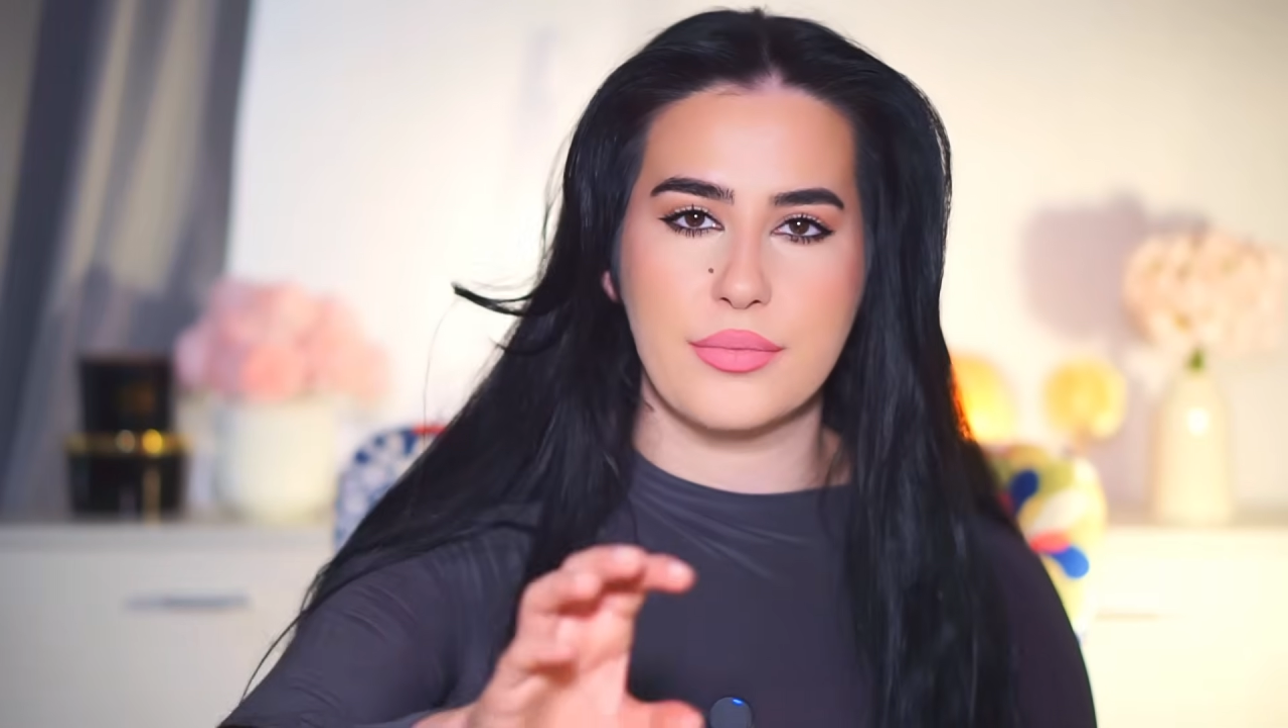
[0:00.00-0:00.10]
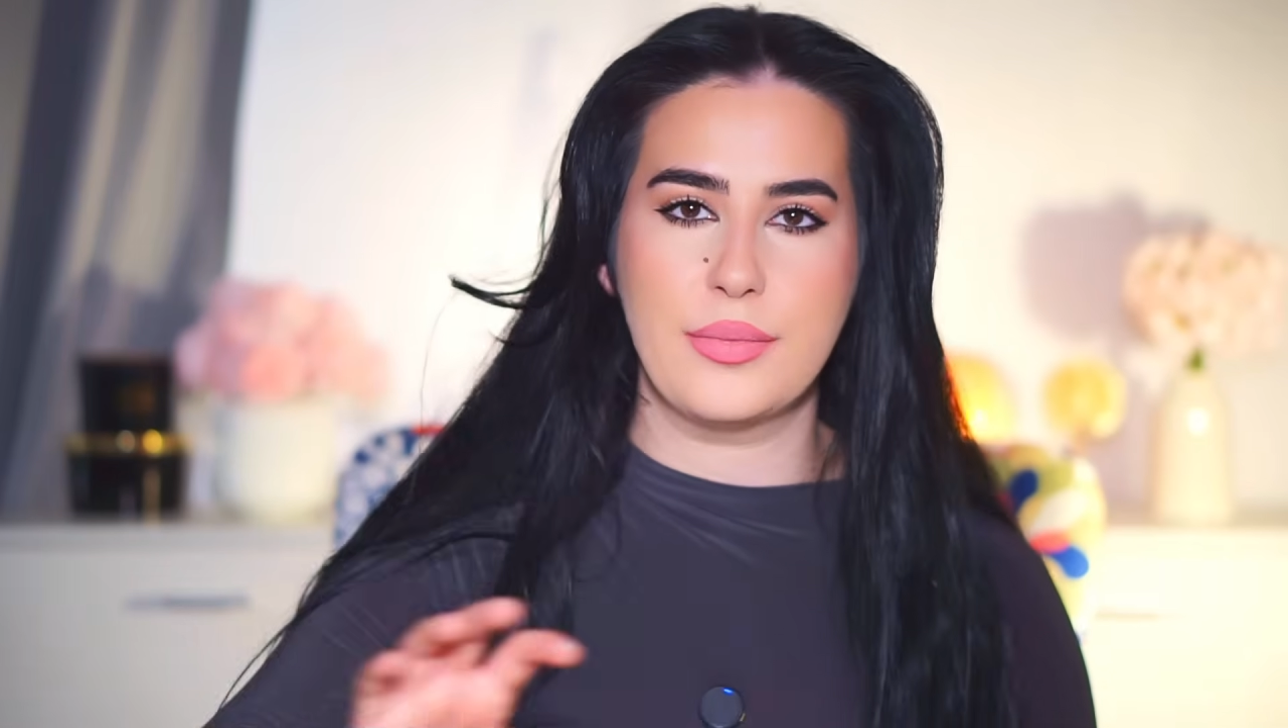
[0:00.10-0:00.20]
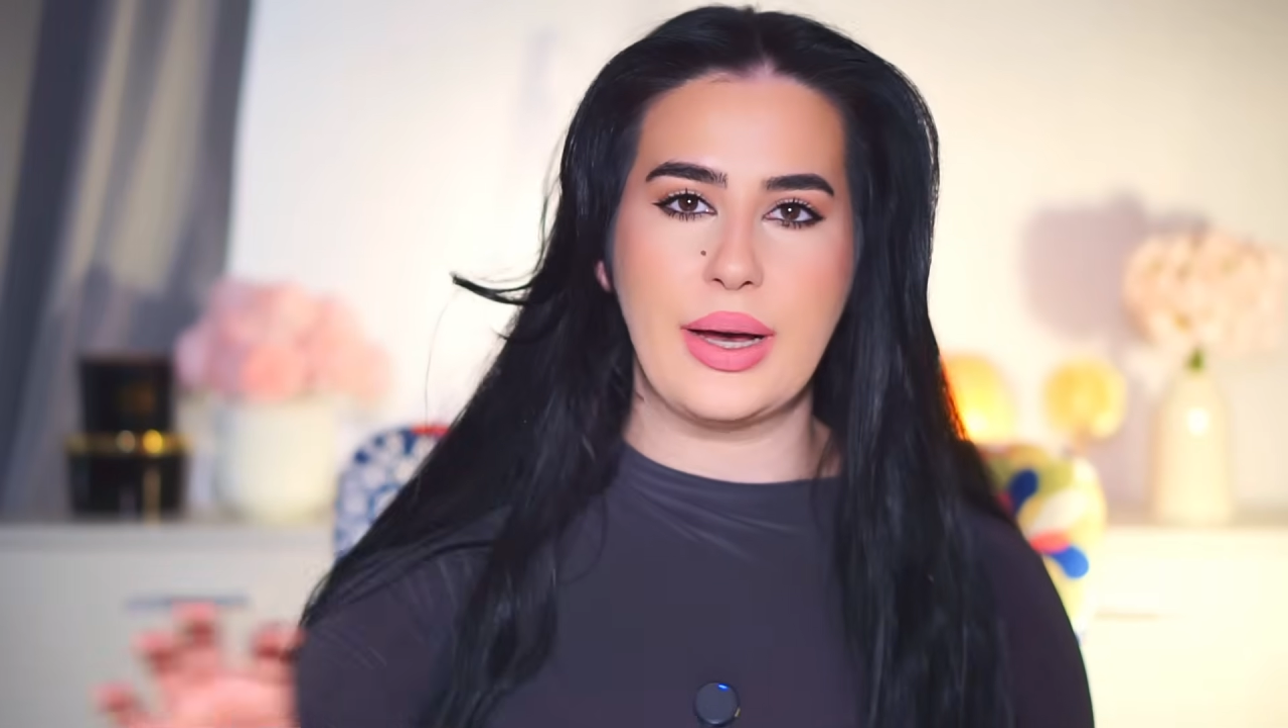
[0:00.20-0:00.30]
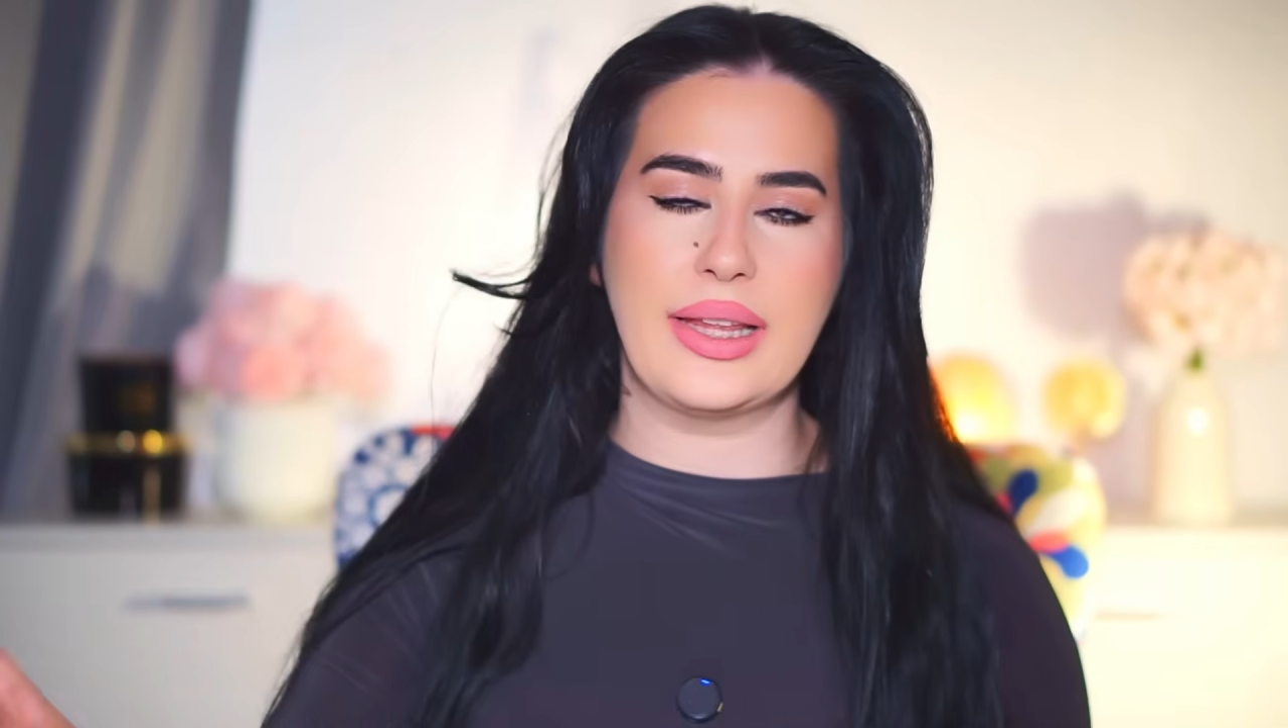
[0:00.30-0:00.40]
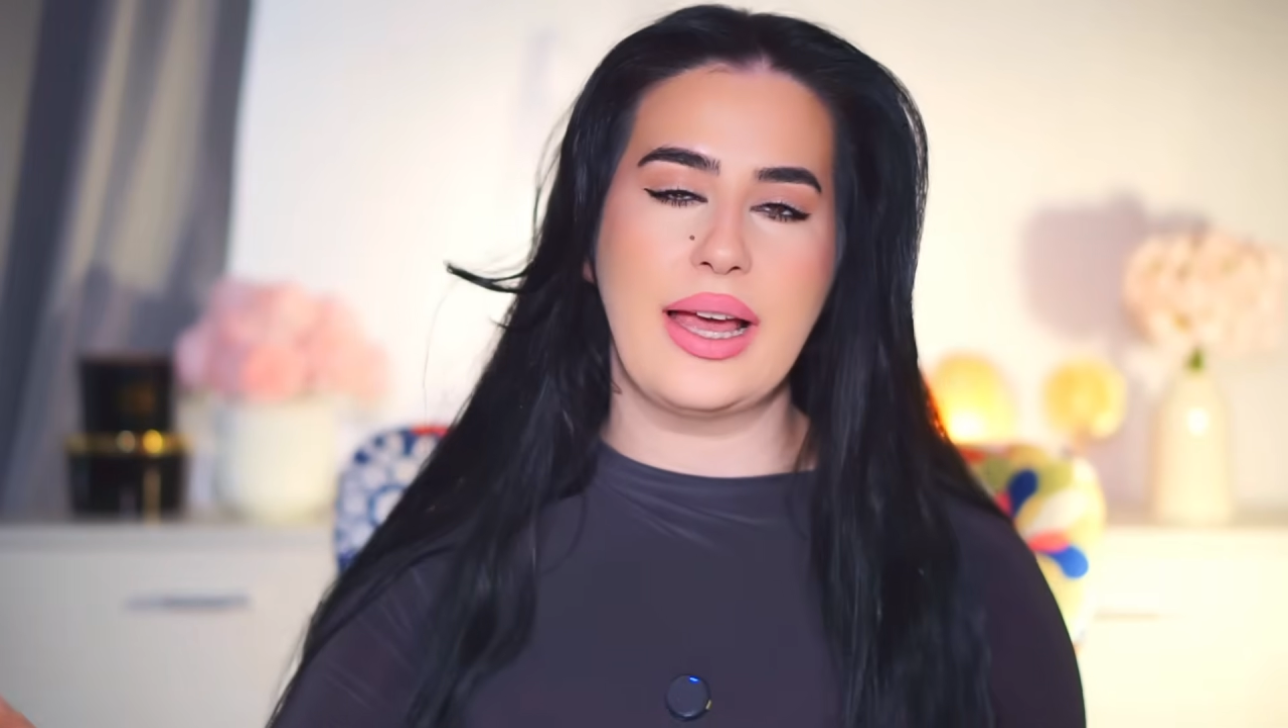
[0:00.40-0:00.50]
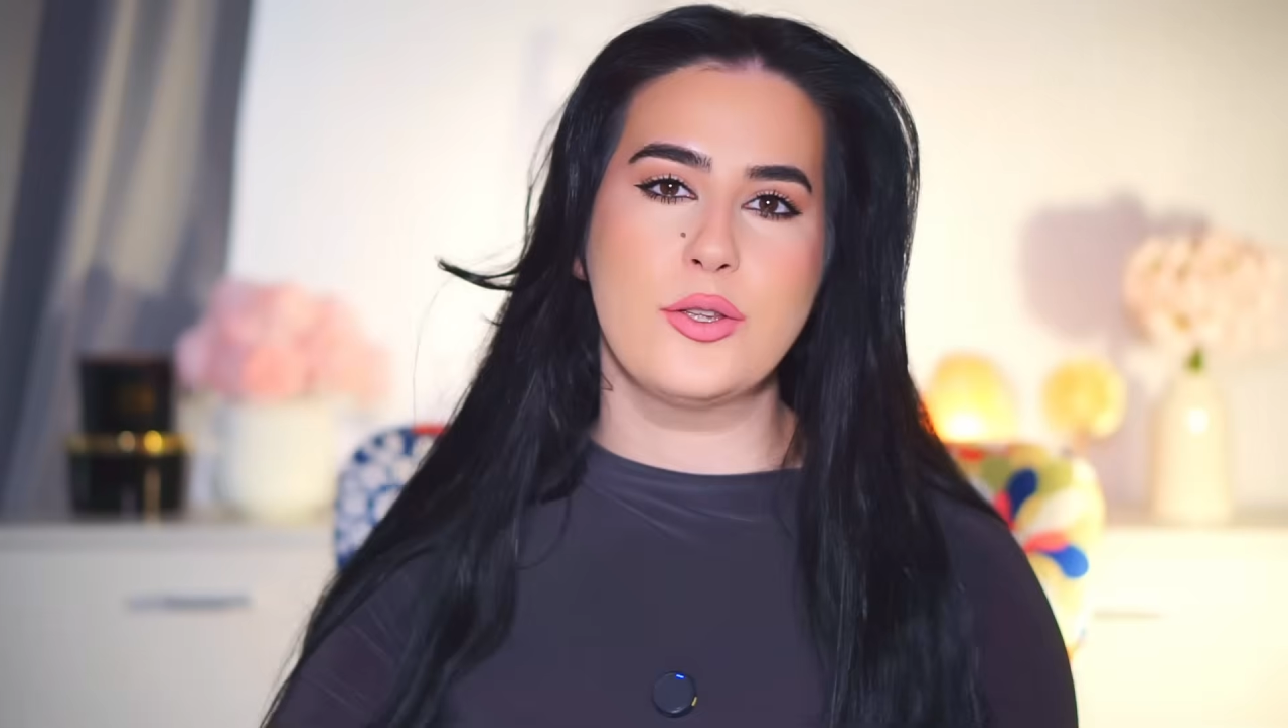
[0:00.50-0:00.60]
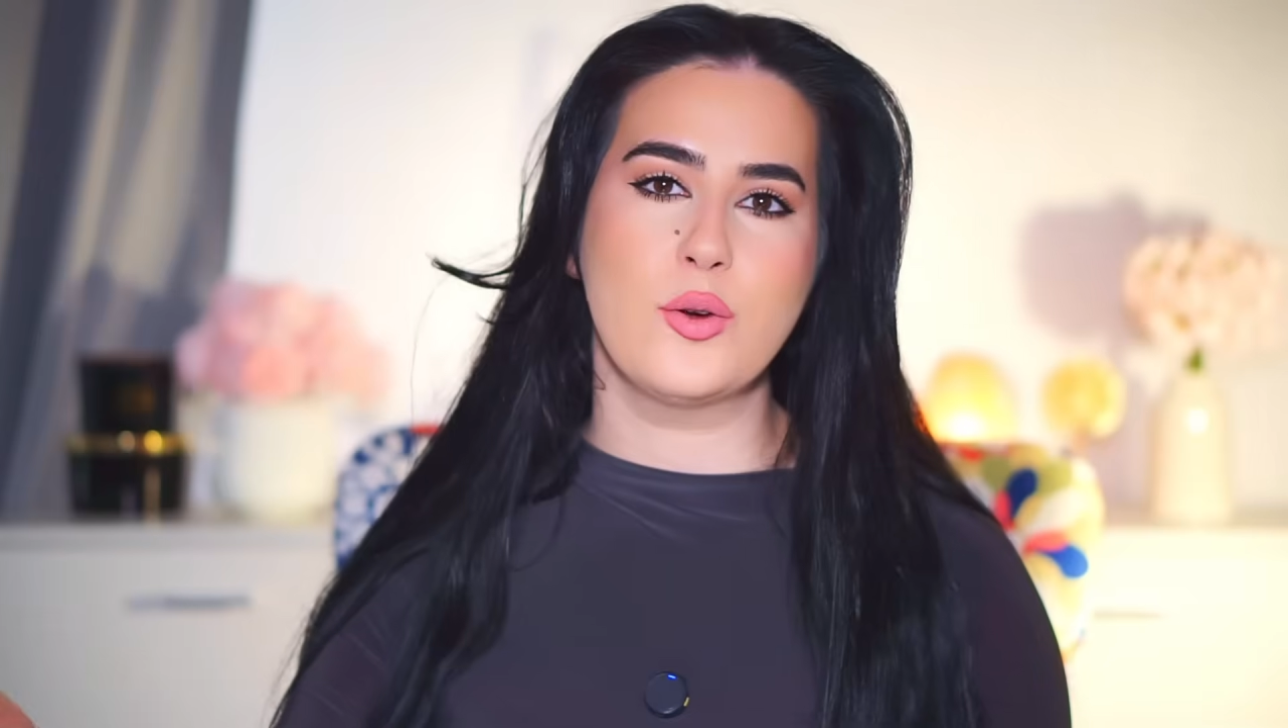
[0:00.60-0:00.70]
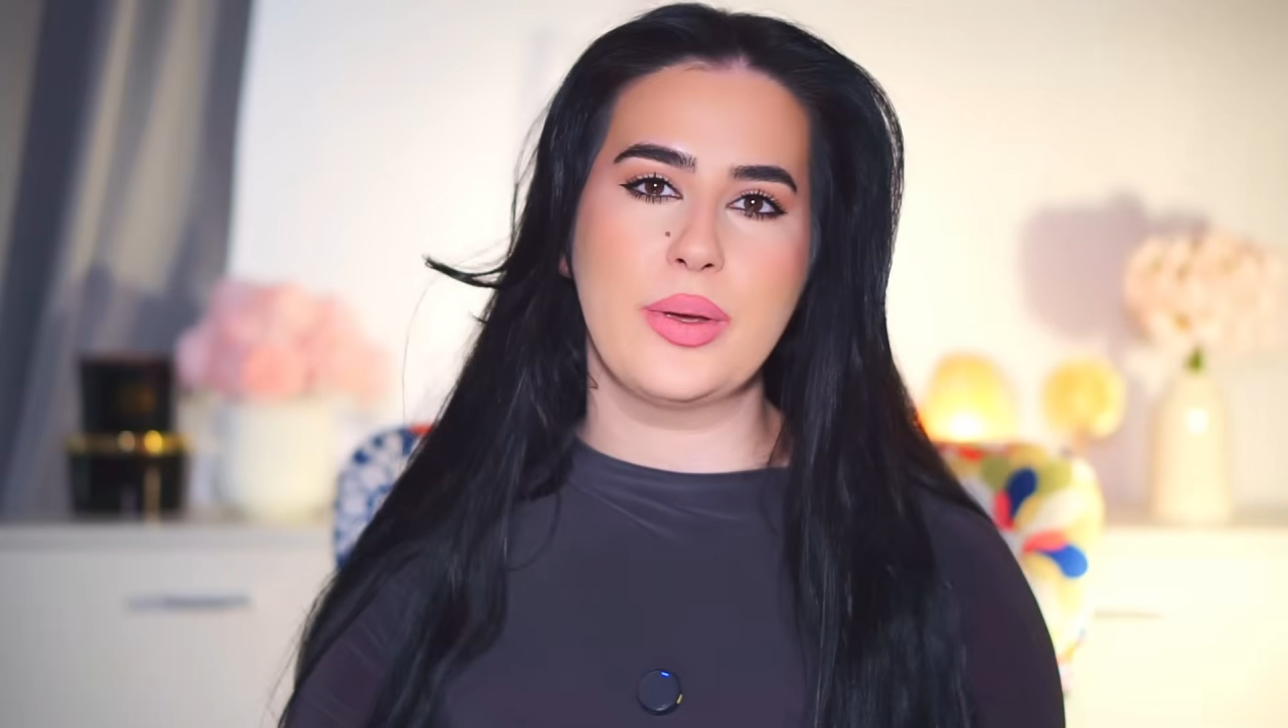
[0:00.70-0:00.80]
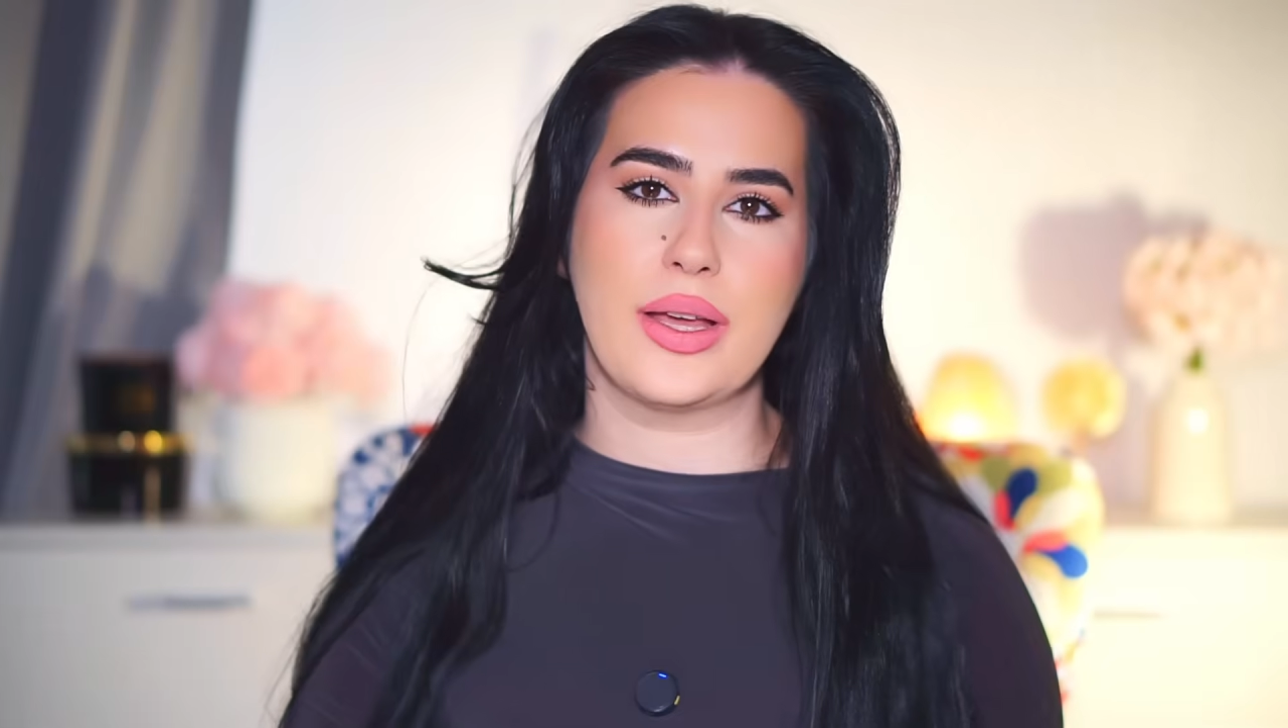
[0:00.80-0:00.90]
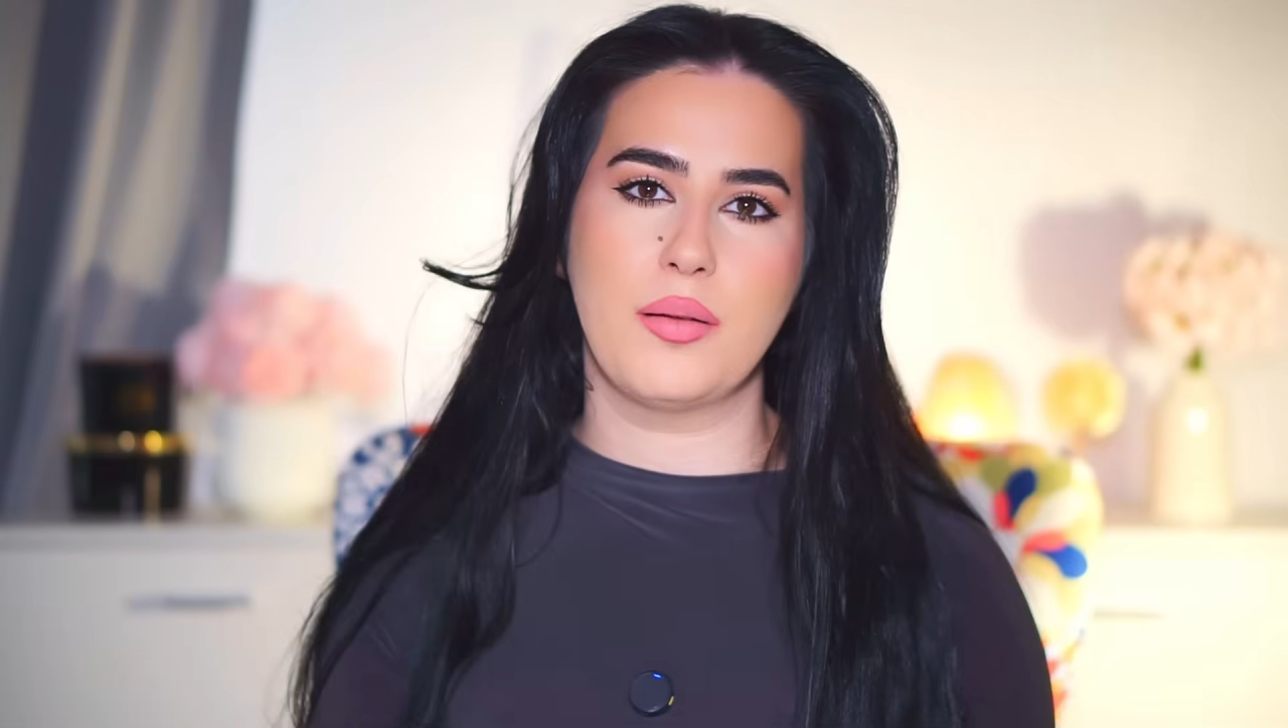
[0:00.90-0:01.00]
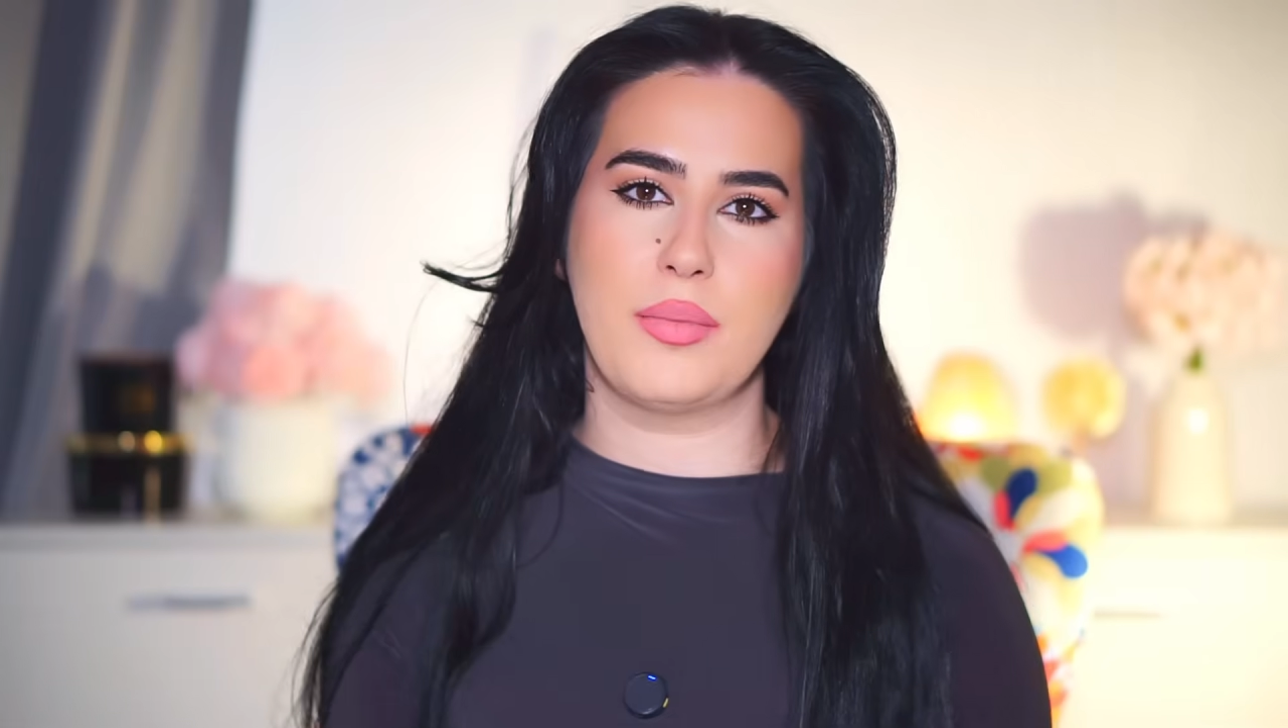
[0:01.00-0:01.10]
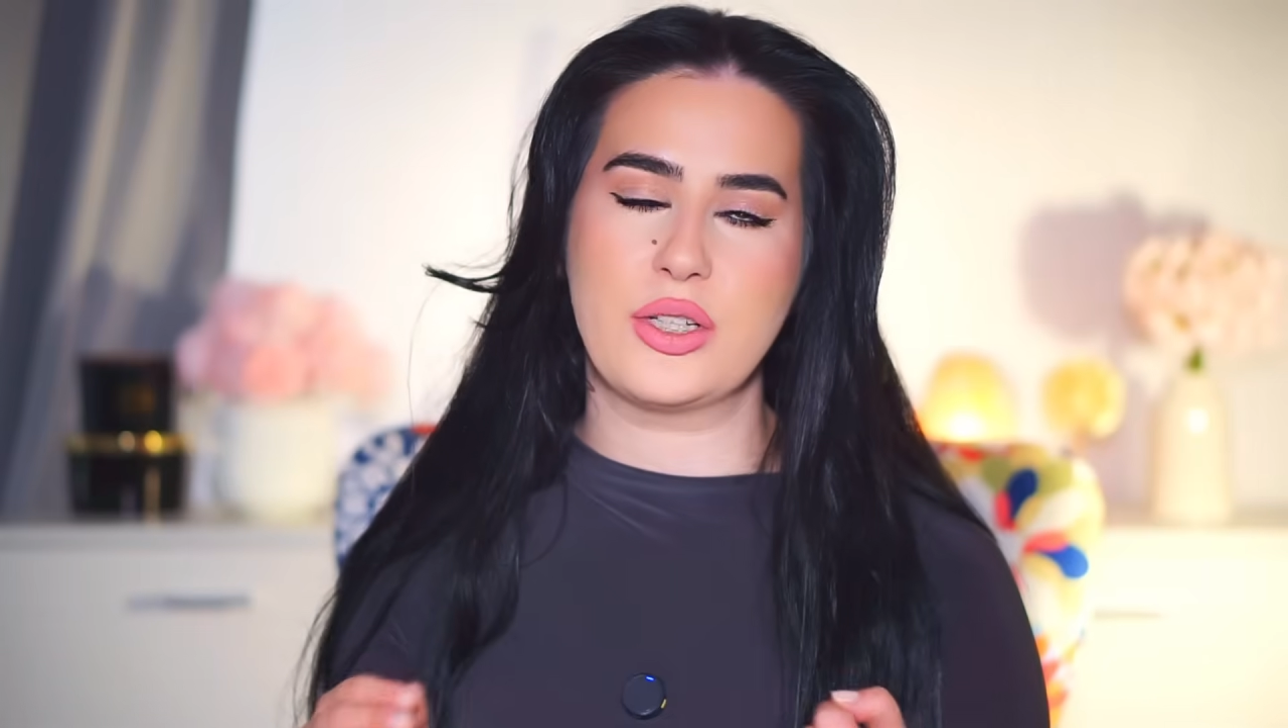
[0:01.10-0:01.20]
But I don't pick up